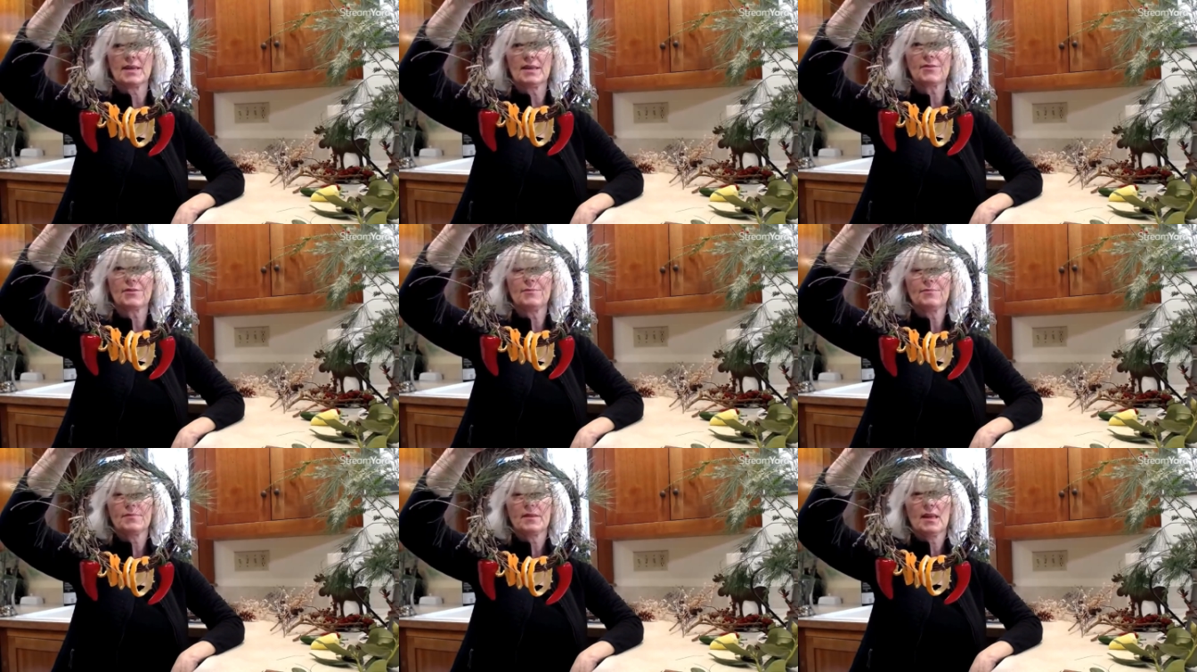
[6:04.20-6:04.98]
wreath
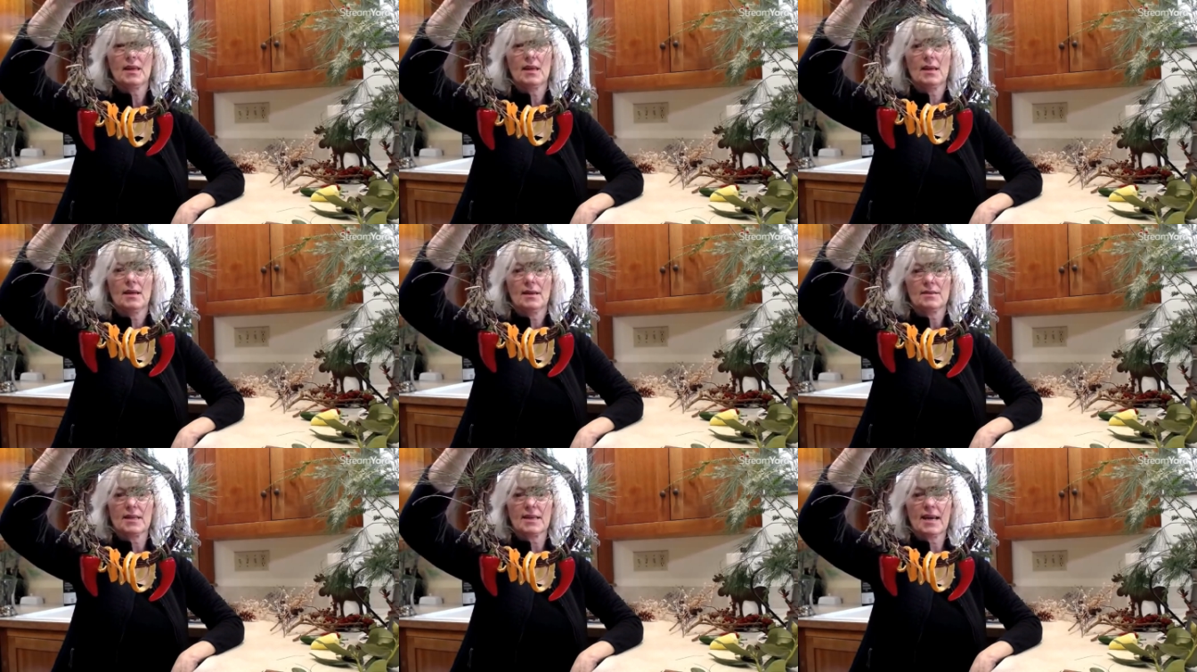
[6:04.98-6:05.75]

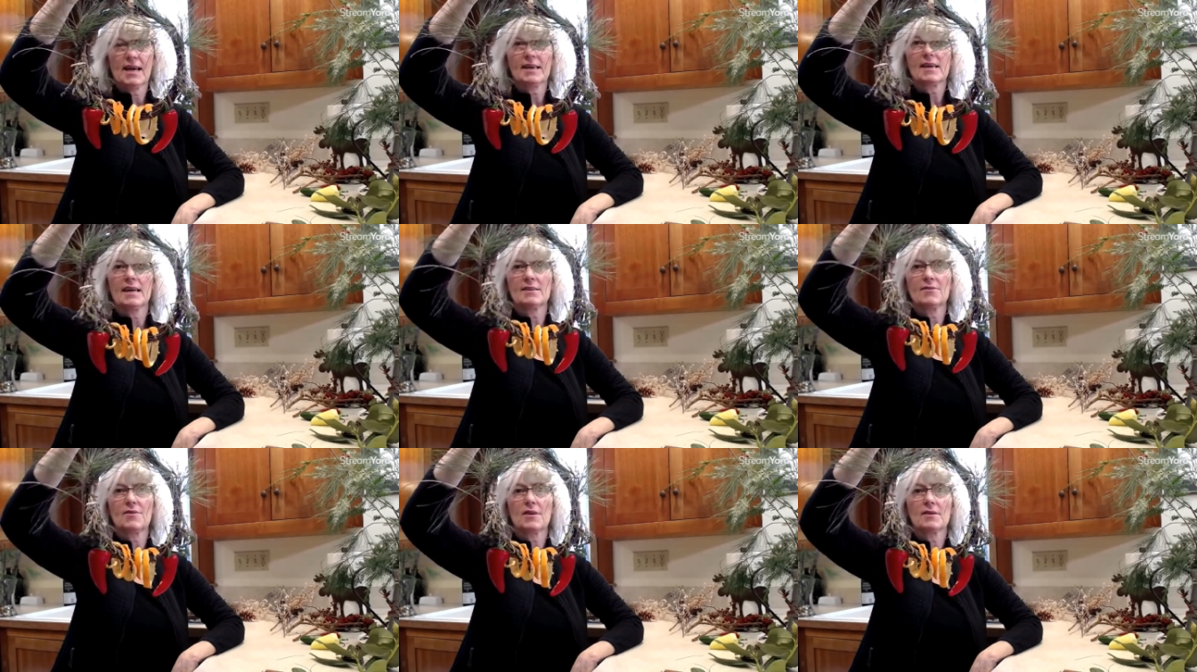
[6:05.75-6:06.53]
that I
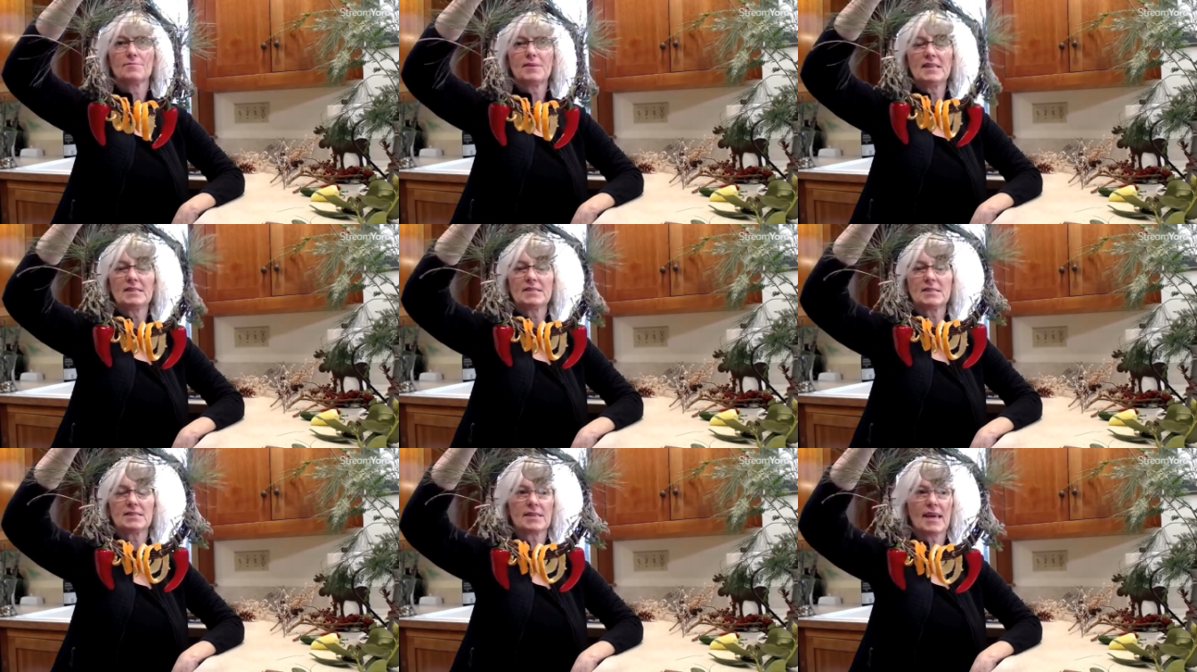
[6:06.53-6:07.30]
kind of
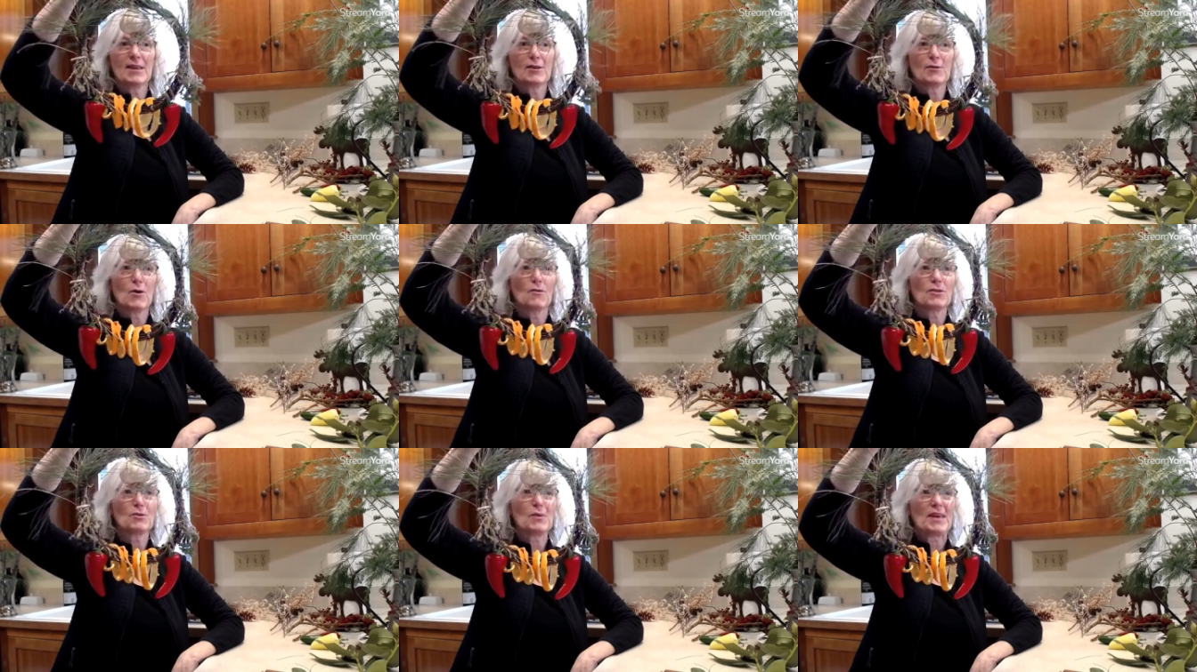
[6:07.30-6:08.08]
pieced together
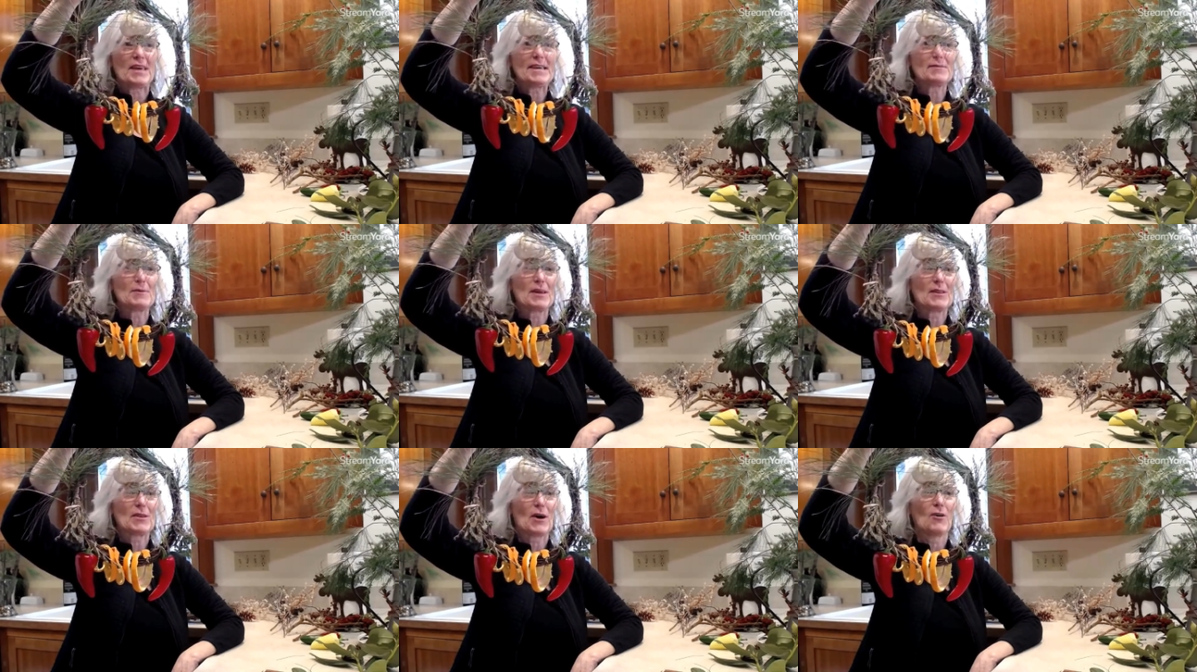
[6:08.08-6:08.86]
over the week
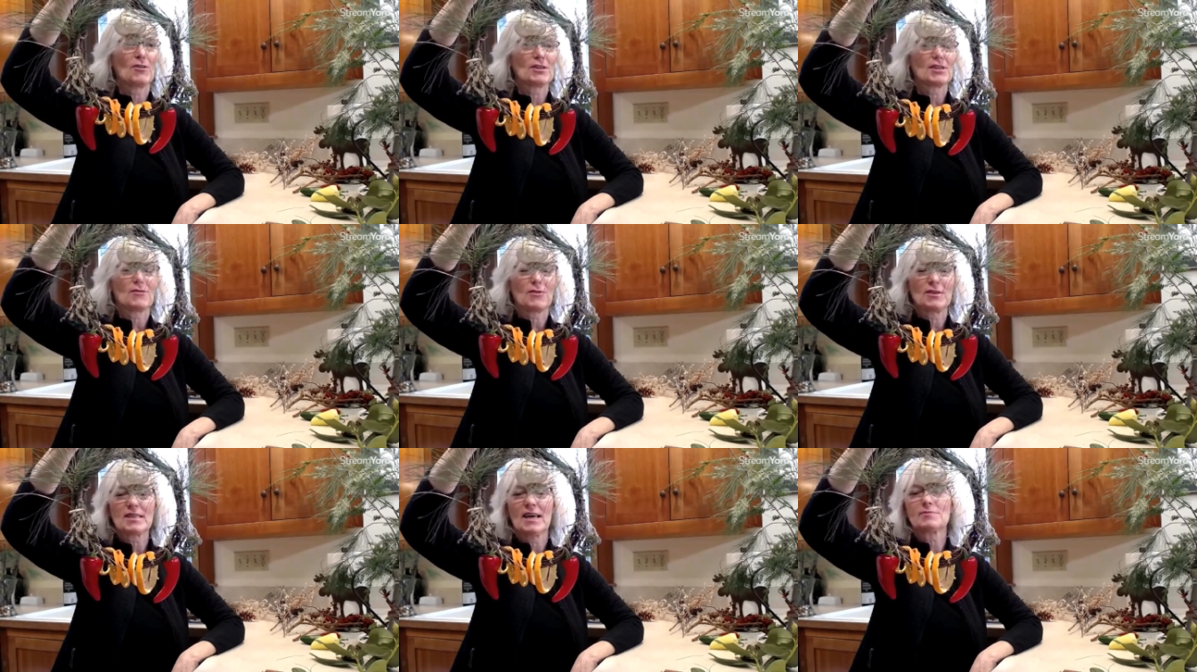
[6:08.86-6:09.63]
with all the
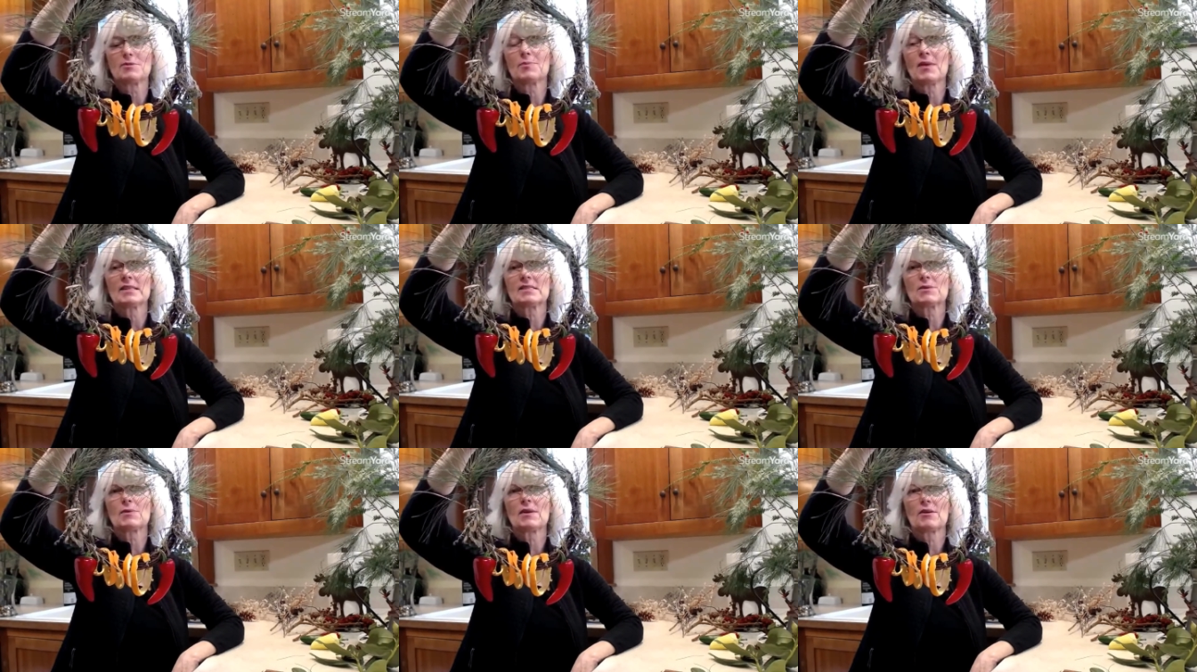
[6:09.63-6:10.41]
different types of
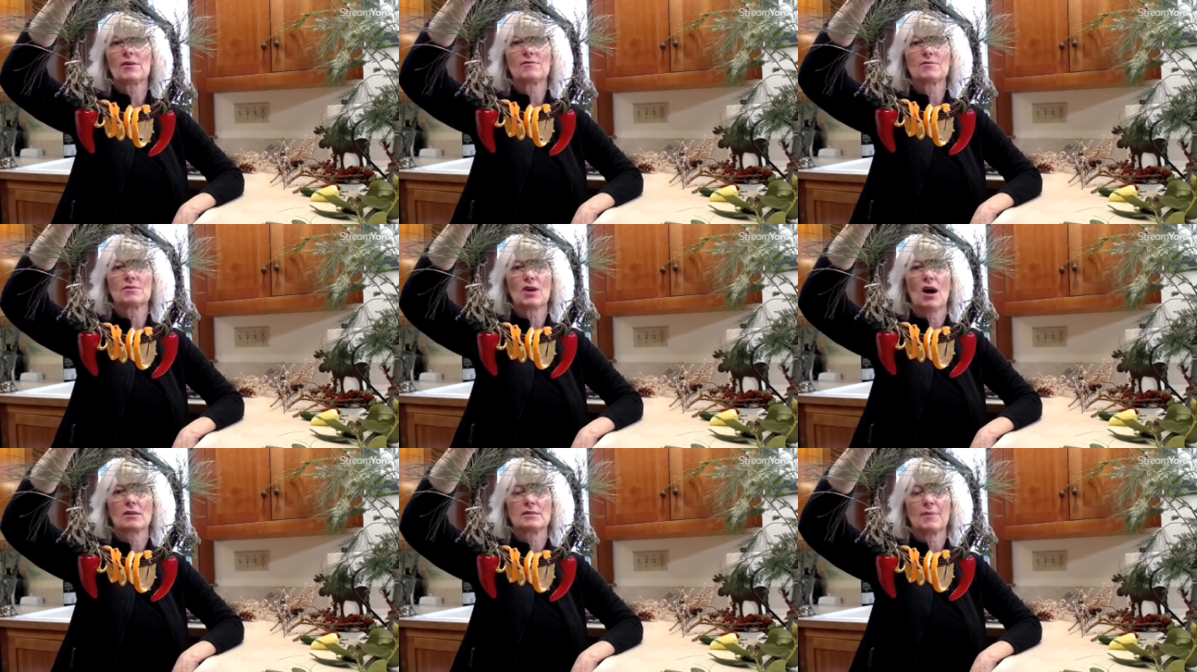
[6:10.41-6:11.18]
plants that we
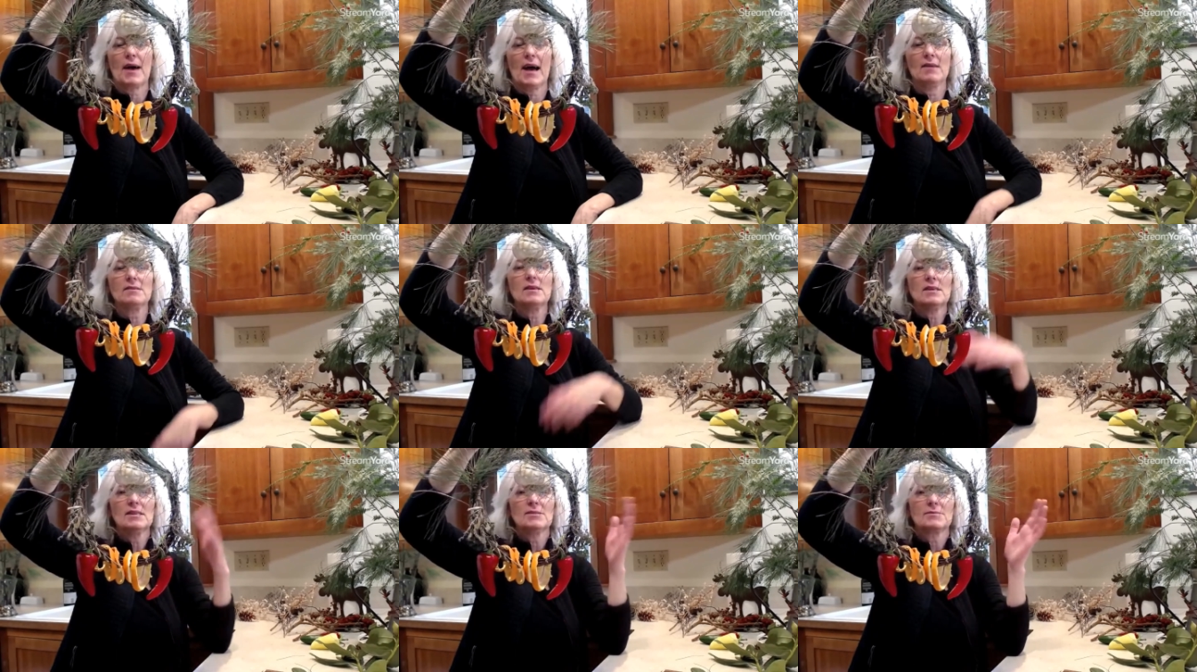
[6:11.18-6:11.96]
talked about.
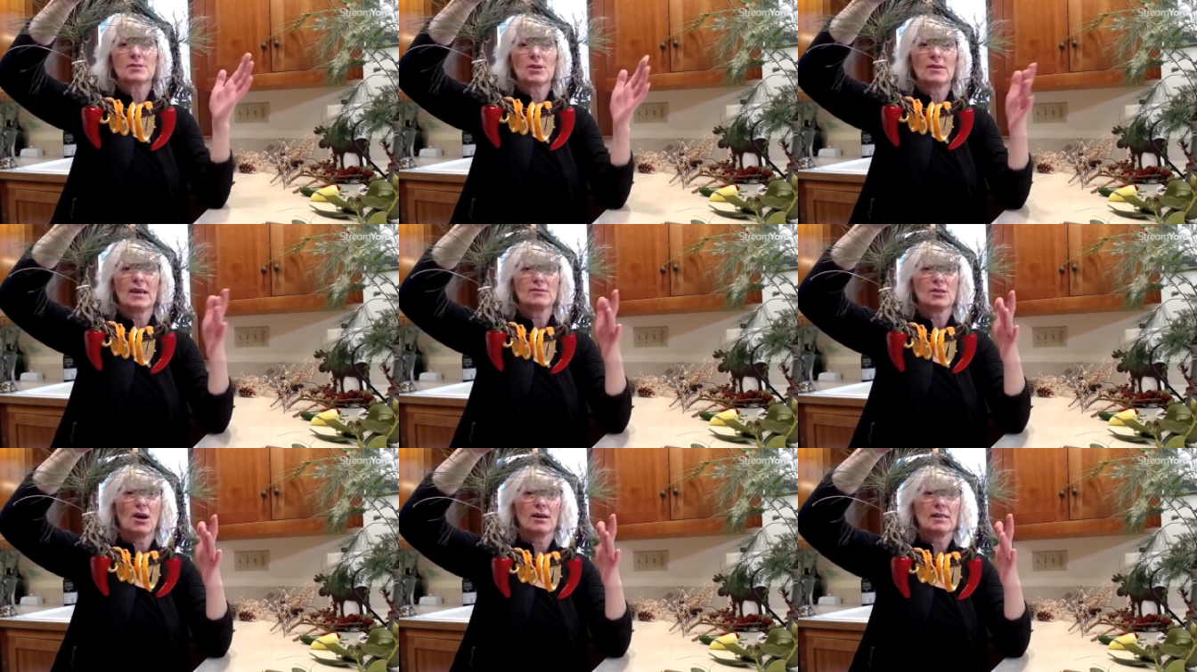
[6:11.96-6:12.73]
We started
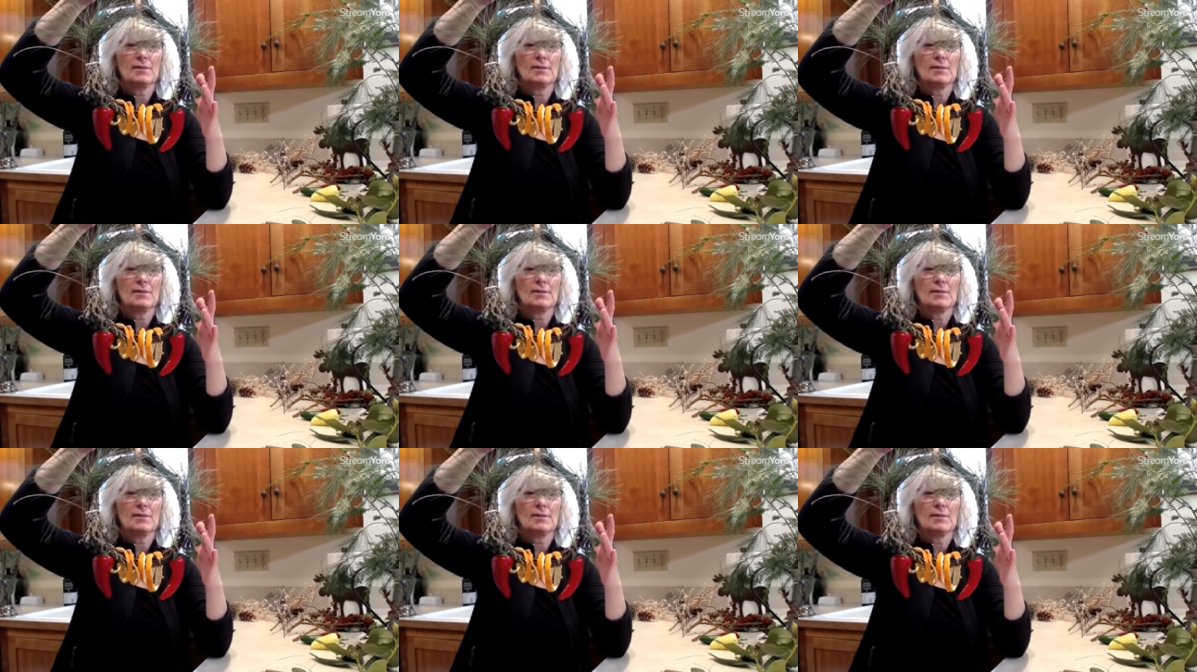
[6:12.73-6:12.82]
out